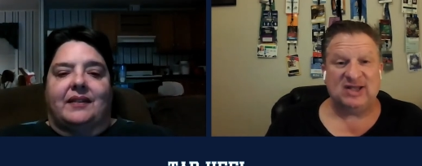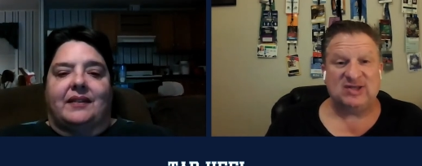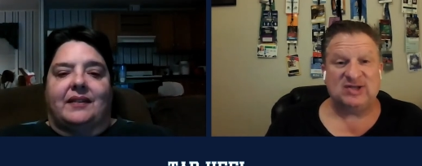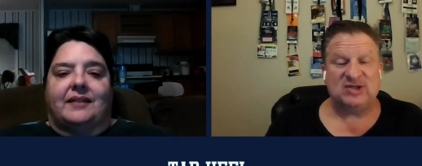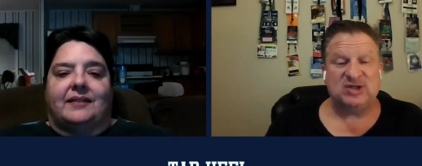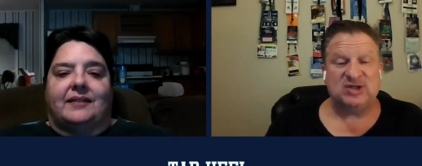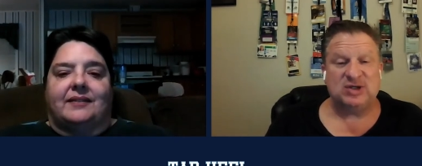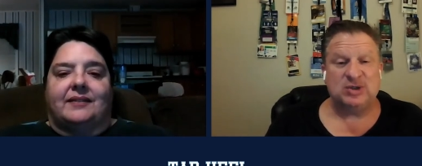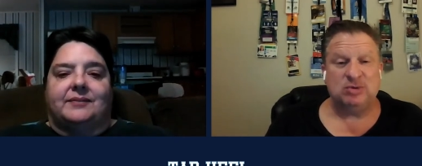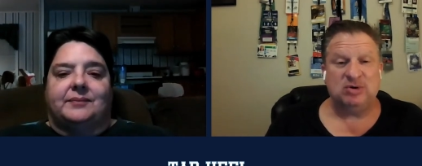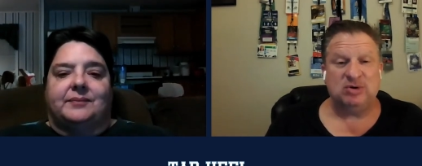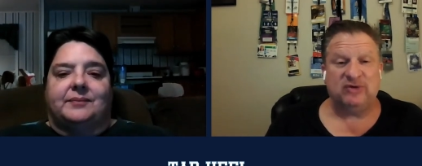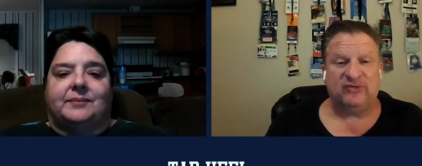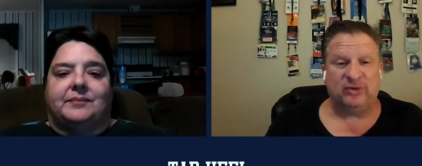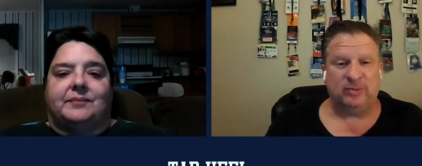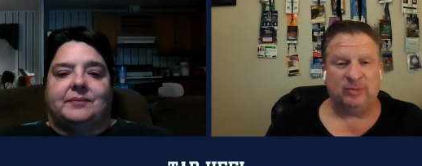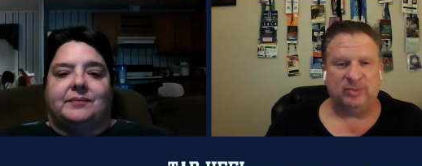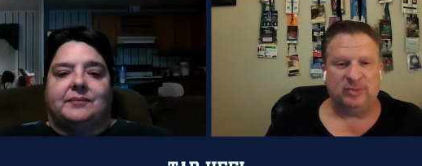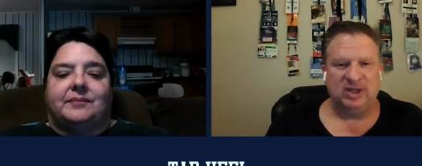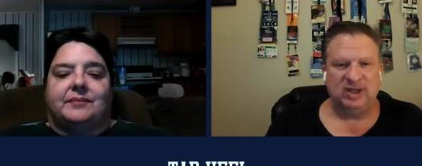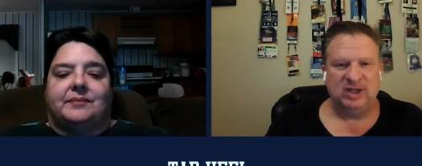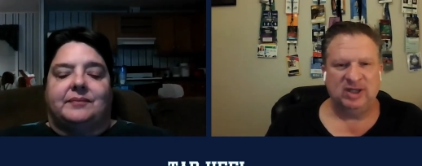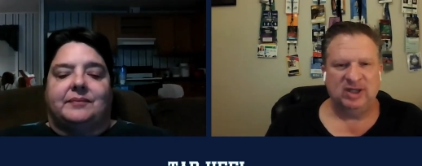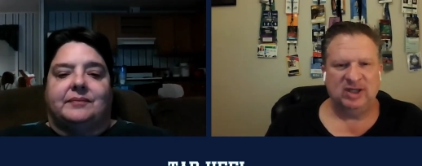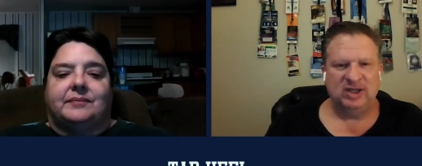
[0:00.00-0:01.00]
Speaker 1: That's two of
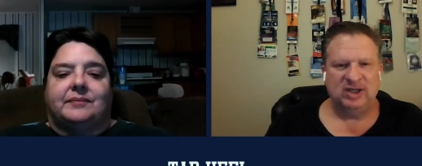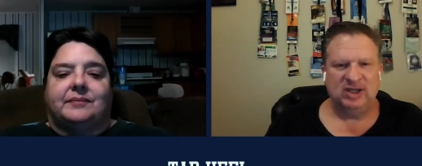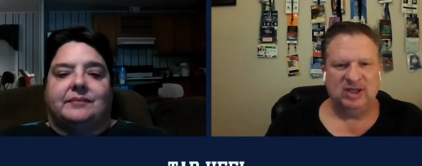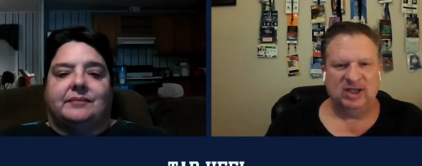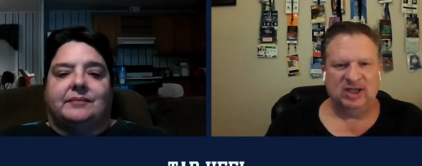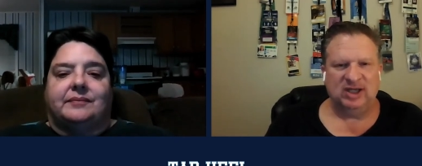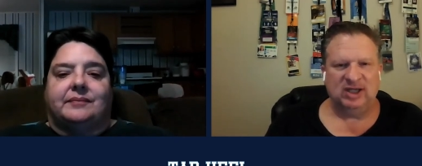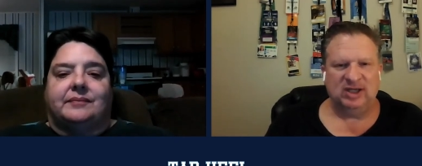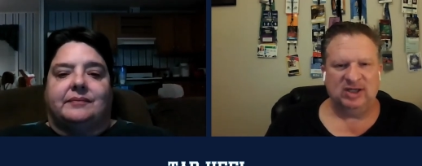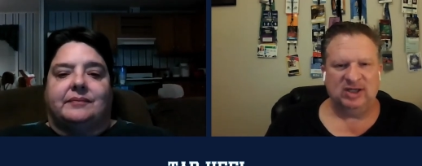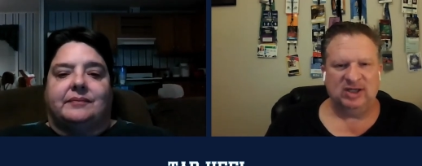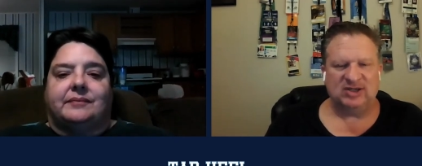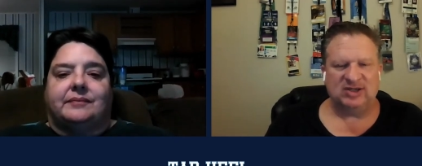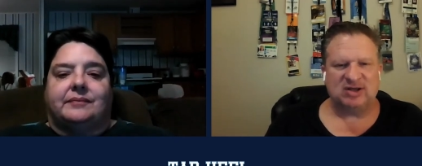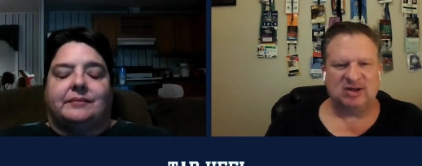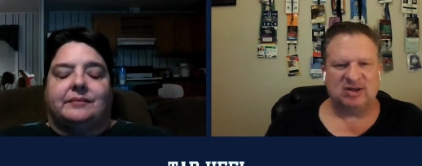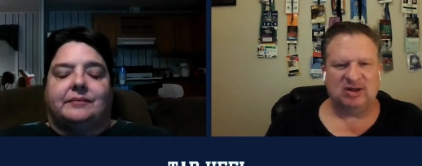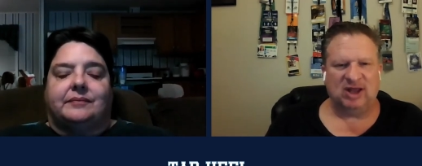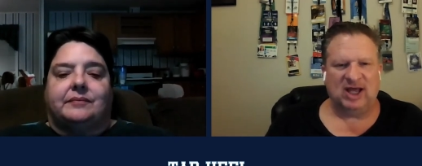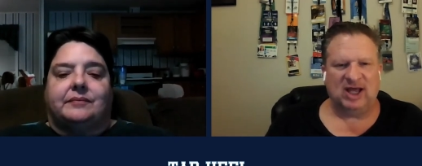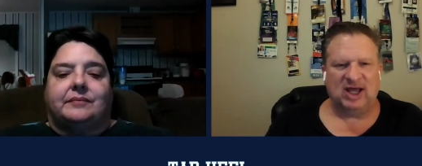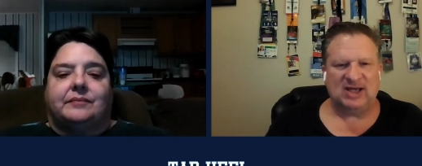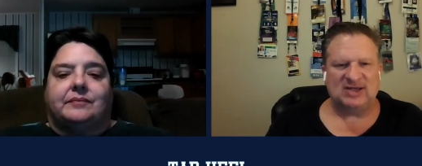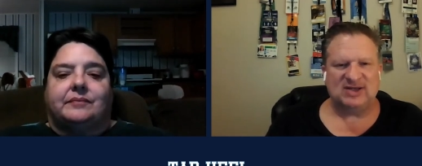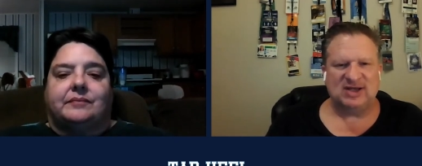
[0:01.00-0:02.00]
them in this
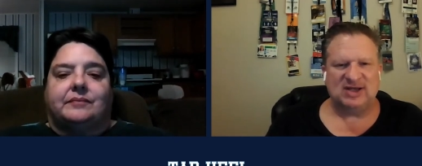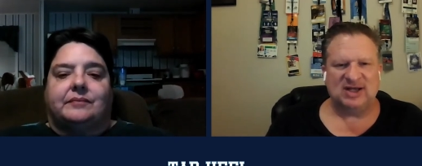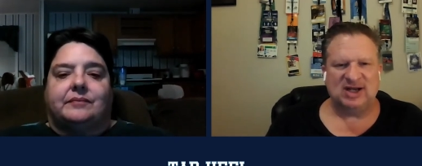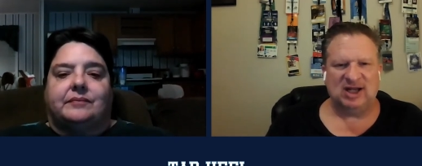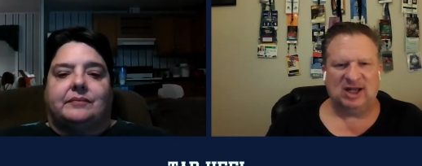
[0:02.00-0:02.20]
class.